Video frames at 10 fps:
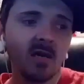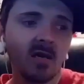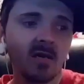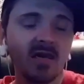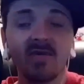
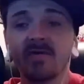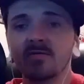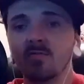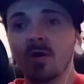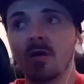And
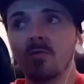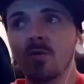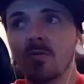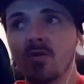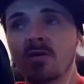then
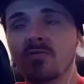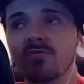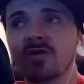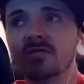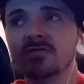one
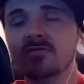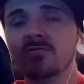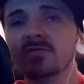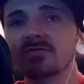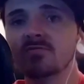cool thing
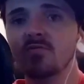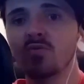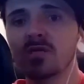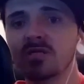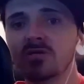too is
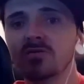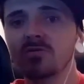when